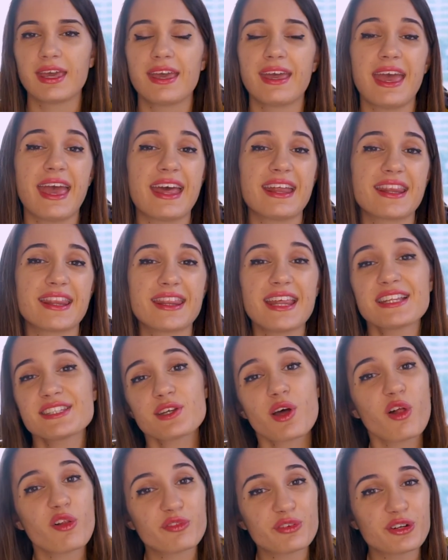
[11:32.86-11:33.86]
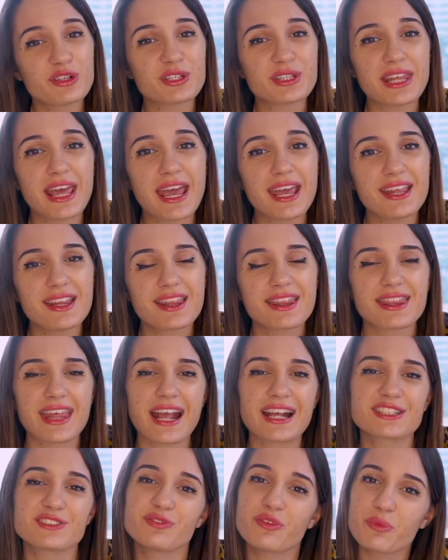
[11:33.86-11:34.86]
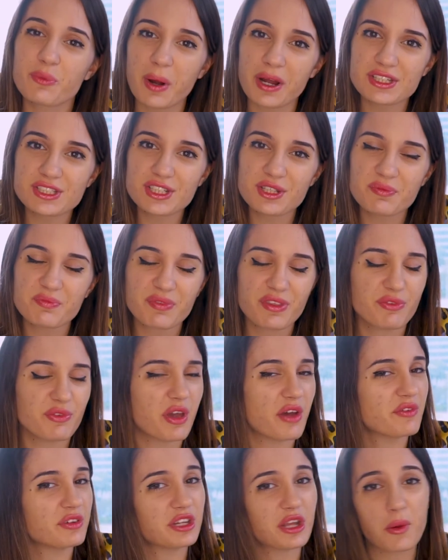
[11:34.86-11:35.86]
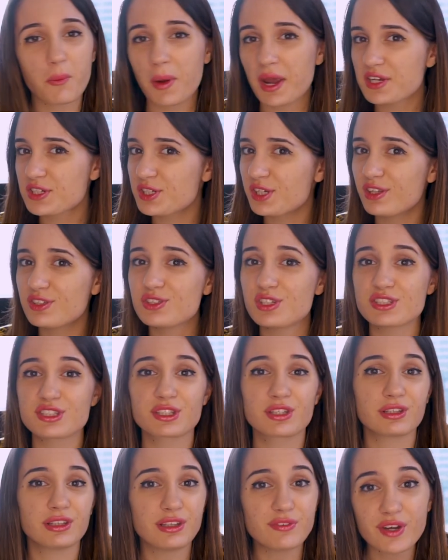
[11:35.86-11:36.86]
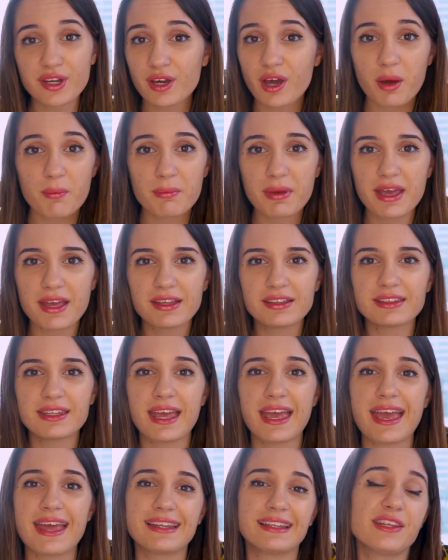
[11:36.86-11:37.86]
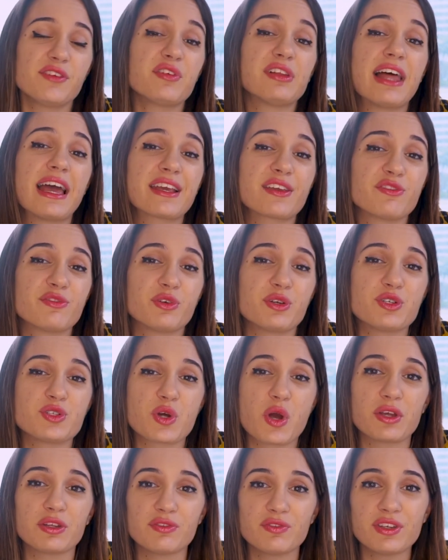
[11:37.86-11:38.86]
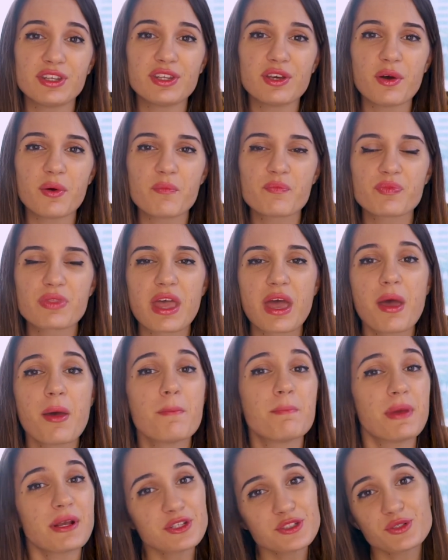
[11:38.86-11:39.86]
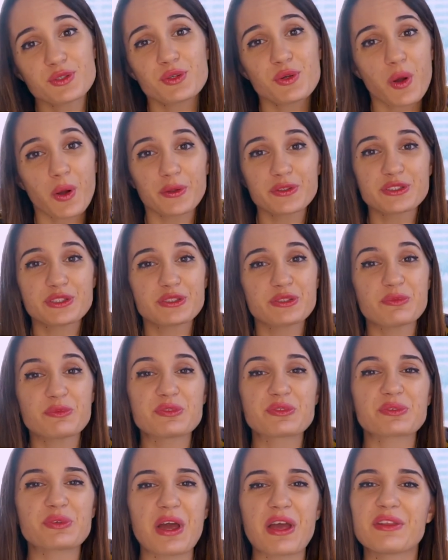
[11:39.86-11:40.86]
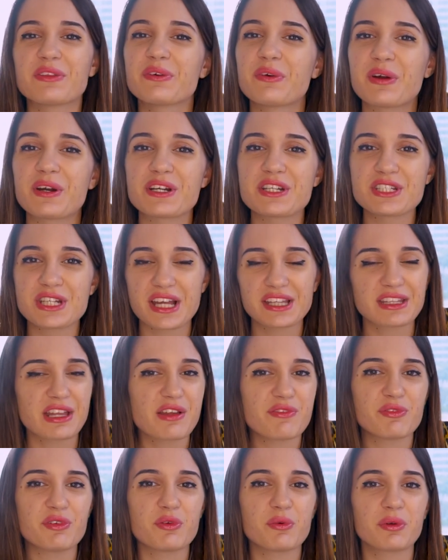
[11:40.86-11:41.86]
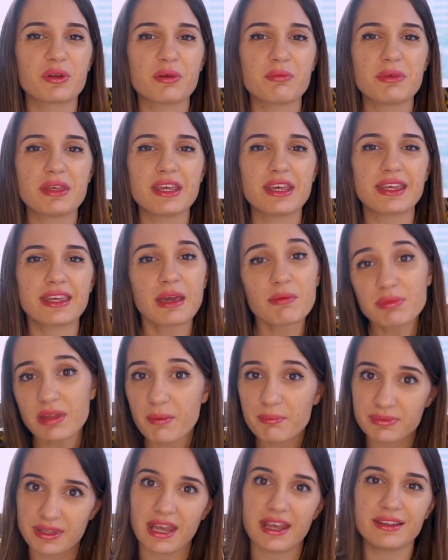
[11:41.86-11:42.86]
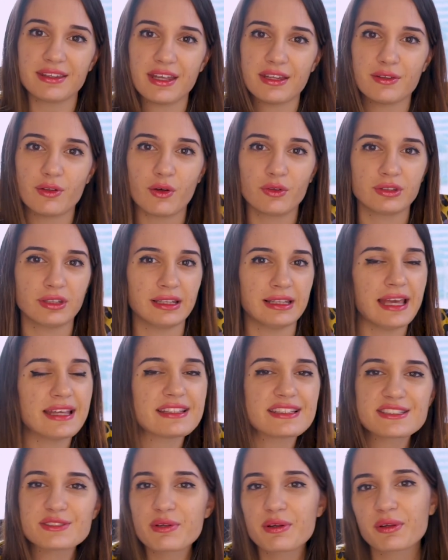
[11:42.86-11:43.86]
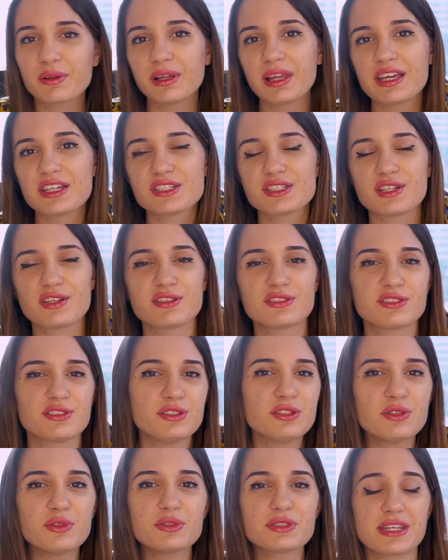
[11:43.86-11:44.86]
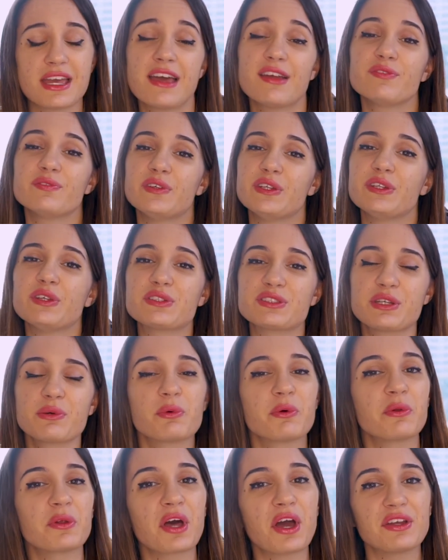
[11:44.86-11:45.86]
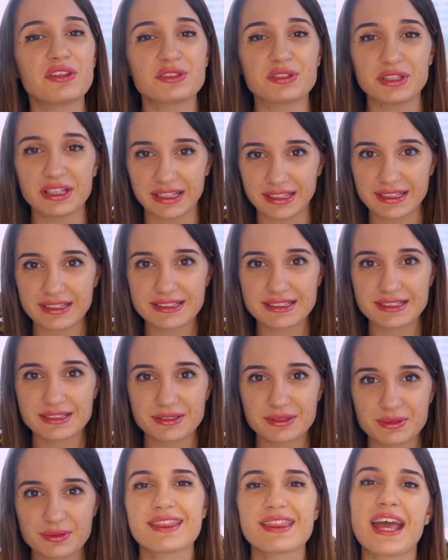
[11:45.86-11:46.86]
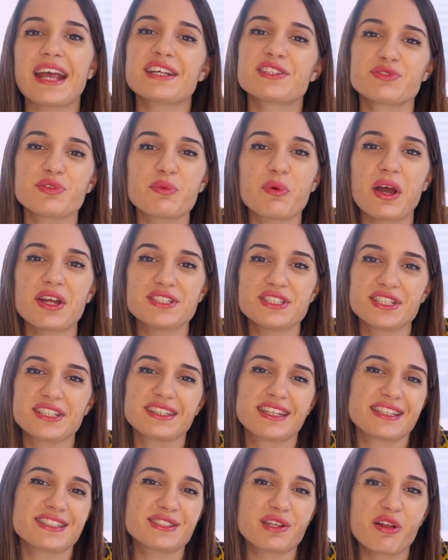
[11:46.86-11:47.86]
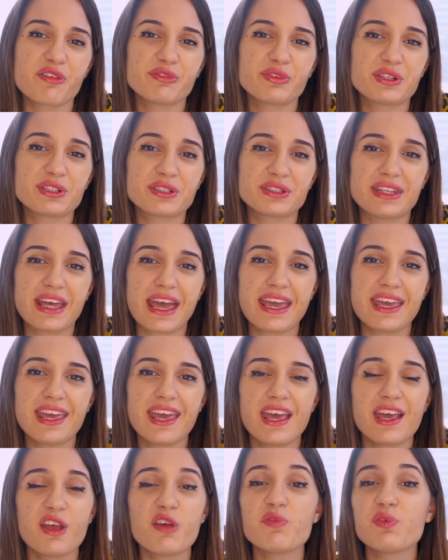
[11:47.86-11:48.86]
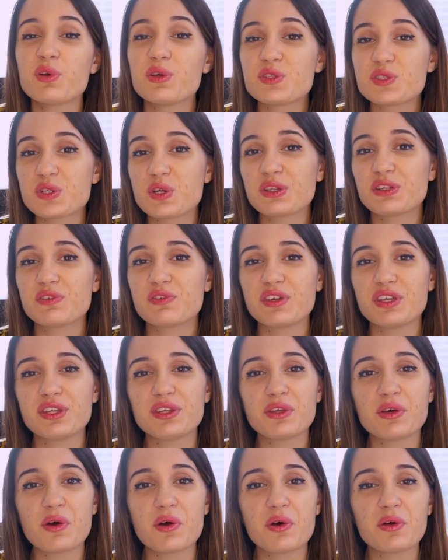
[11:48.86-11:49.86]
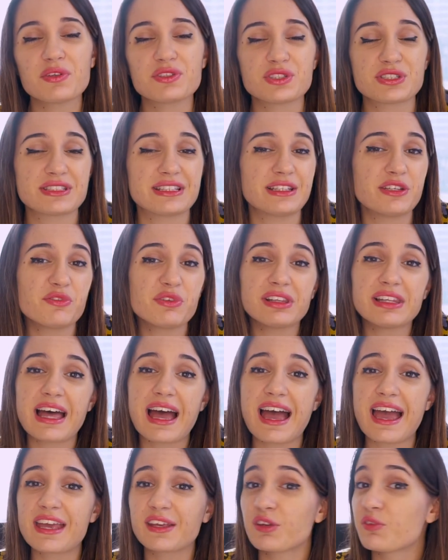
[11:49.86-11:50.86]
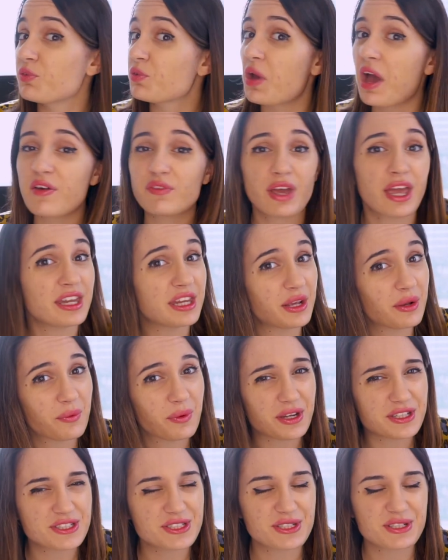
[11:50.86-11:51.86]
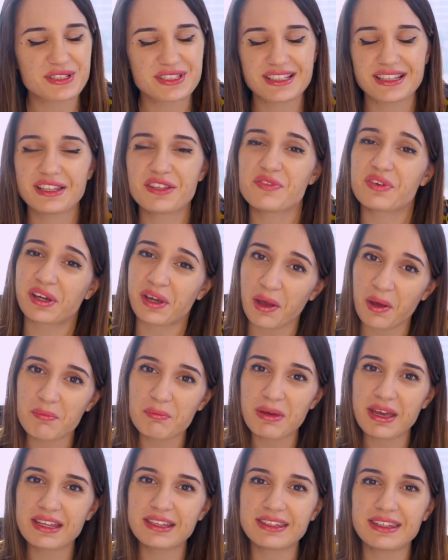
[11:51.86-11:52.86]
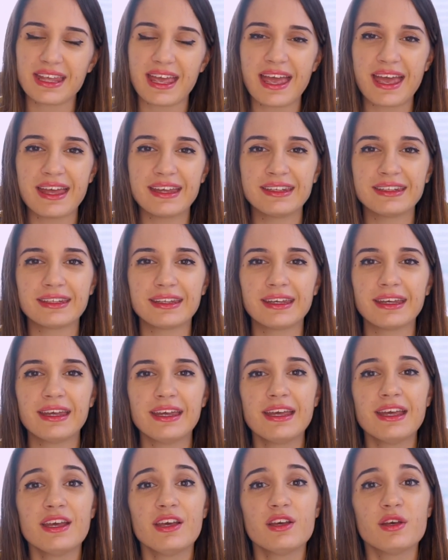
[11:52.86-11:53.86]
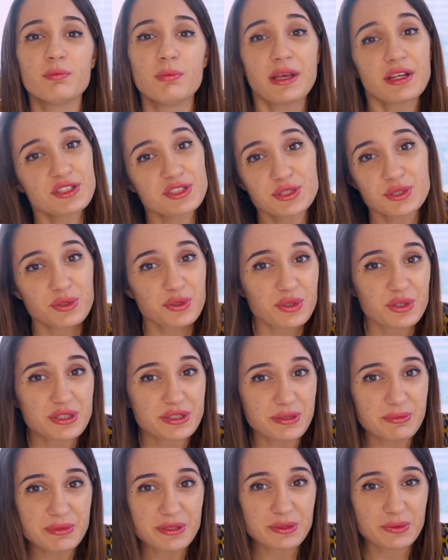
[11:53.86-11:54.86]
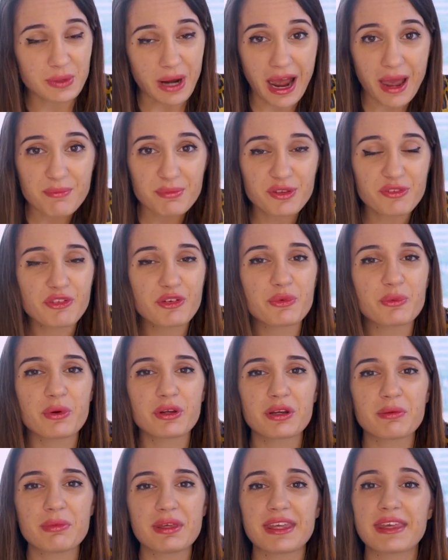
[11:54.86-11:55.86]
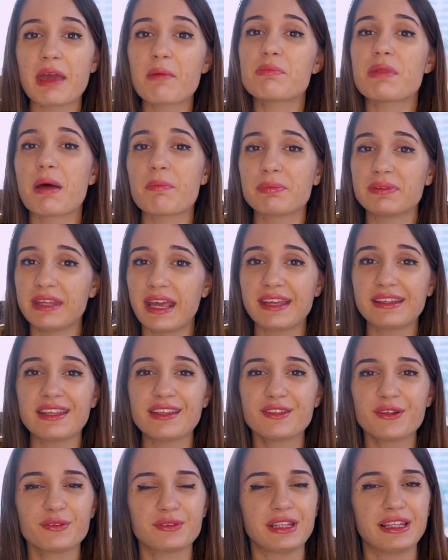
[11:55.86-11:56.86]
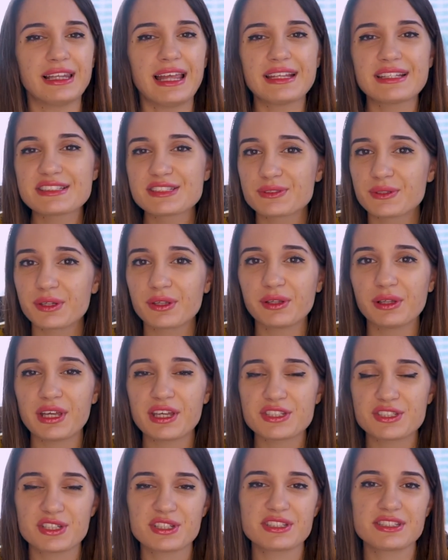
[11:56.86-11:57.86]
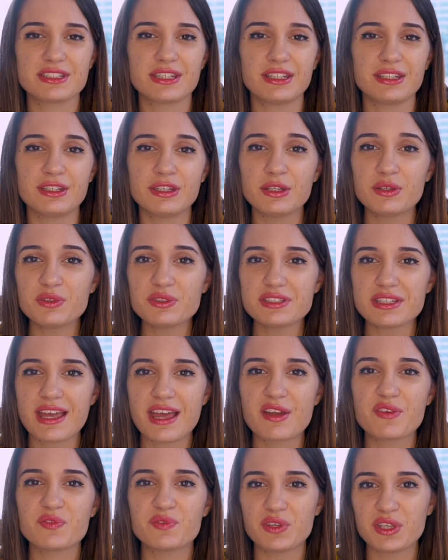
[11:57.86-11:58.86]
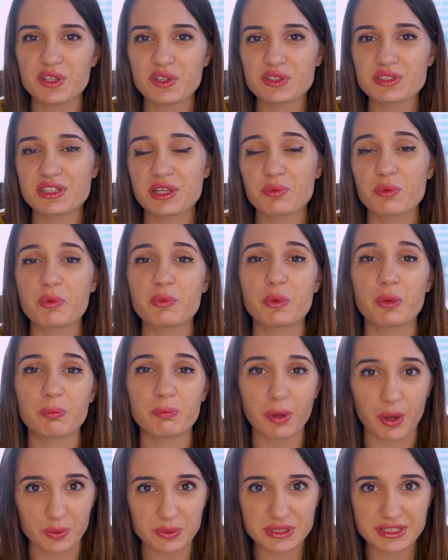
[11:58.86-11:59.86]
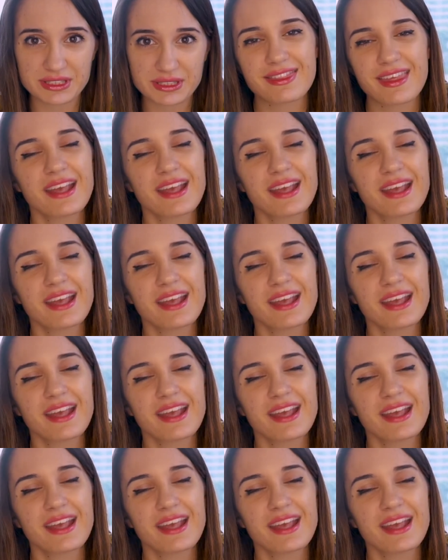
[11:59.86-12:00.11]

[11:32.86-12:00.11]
And that's all for today. Thanks for watching. If you have any questions, just leave a comment and leave a like if you enjoyed the video. Make sure you also subscribe to our channel if you want to be kept updated on the latest regulations, news and videos that we're going to release. Thanks for watching. That's all for today. If you enjoyed the video, just leave a like. If you have any questions, leave a comment, and make sure you subscribe if you want to be kept updated on the latest regulations, news and videos that we will post.